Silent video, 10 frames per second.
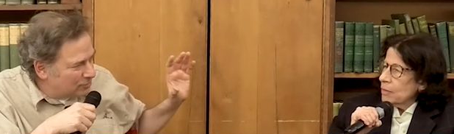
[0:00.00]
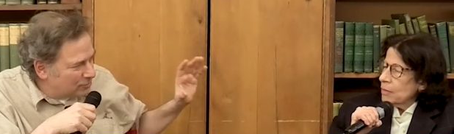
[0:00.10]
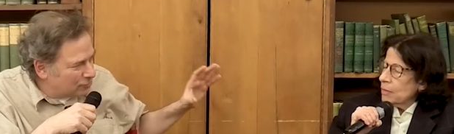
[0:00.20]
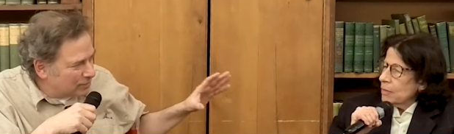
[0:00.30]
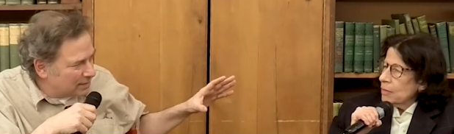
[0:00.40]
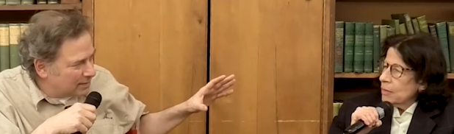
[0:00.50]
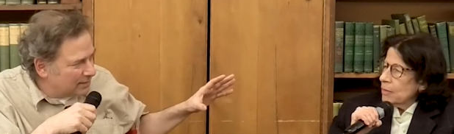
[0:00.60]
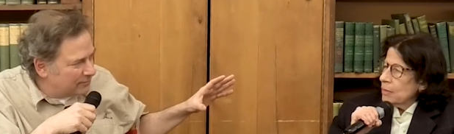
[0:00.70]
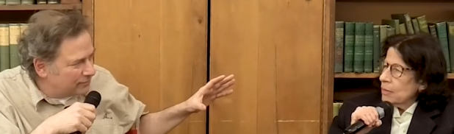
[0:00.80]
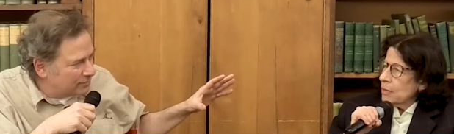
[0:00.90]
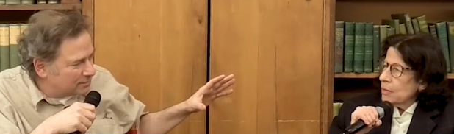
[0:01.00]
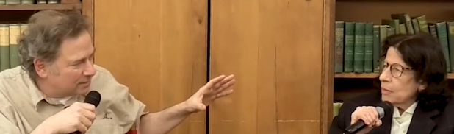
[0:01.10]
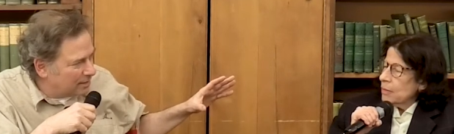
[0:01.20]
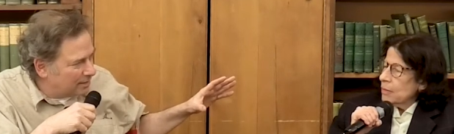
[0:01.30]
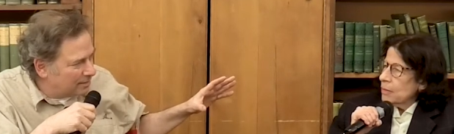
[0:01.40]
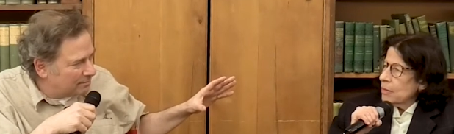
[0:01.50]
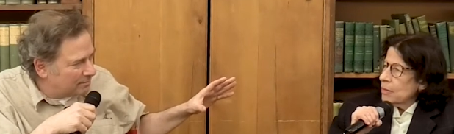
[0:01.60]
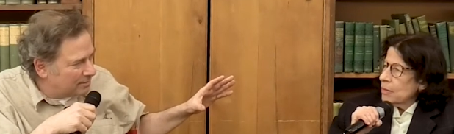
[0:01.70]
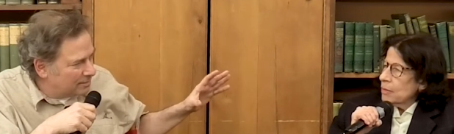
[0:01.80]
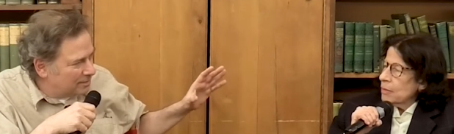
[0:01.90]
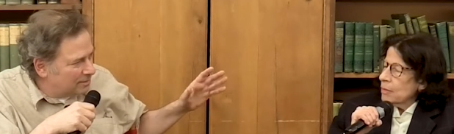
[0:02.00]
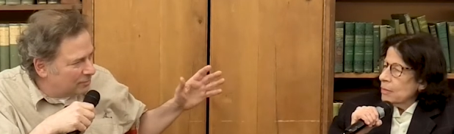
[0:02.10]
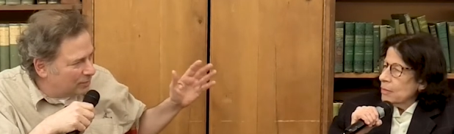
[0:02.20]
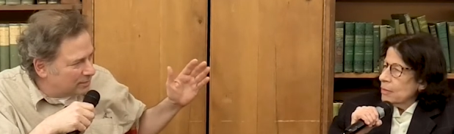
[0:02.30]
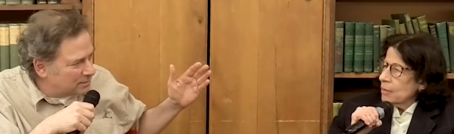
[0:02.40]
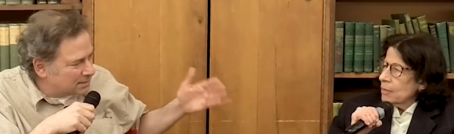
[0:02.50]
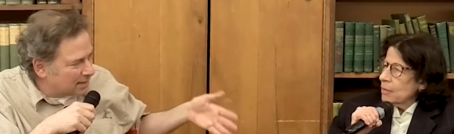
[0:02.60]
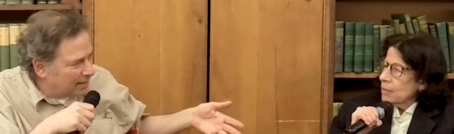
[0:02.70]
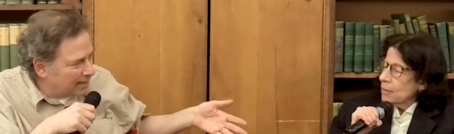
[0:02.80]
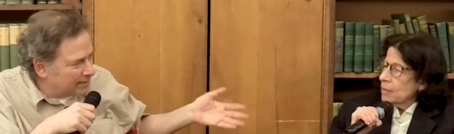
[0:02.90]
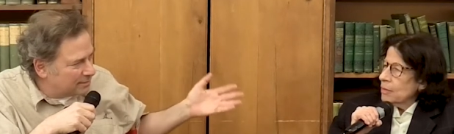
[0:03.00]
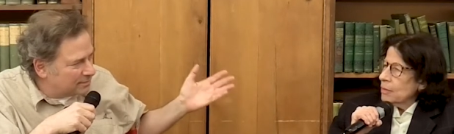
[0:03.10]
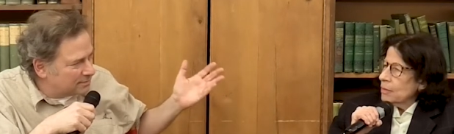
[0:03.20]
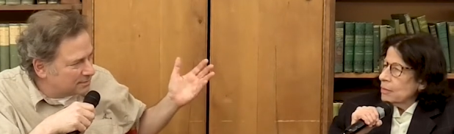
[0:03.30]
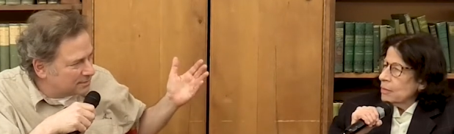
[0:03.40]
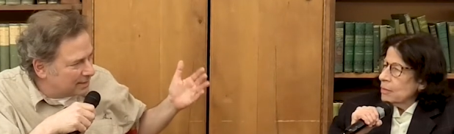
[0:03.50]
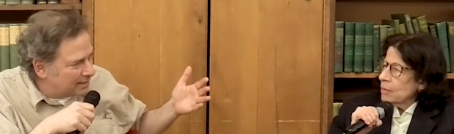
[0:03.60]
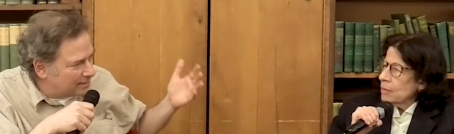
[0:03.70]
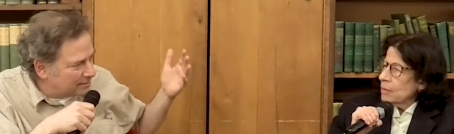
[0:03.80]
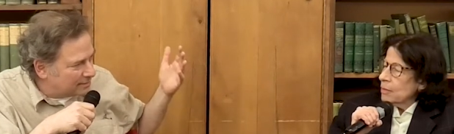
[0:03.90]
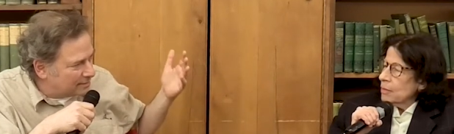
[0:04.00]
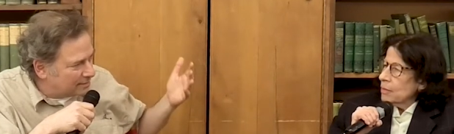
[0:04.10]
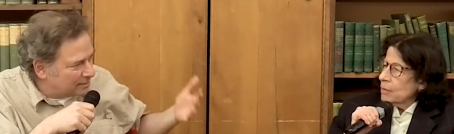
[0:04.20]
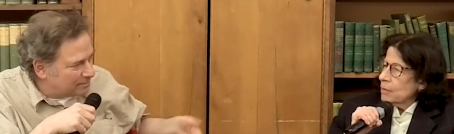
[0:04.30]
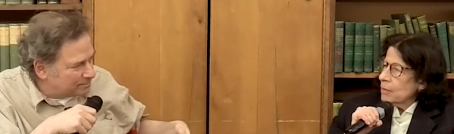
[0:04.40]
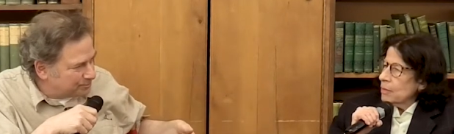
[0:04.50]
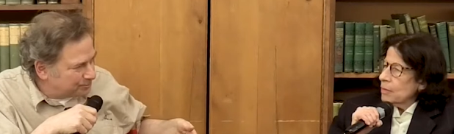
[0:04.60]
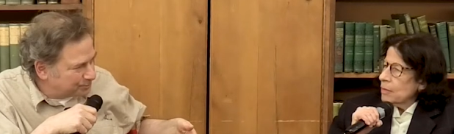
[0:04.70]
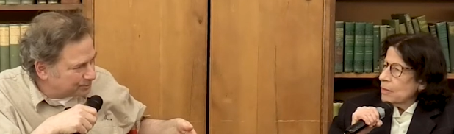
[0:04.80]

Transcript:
Speaker 1: relive the time when science and um,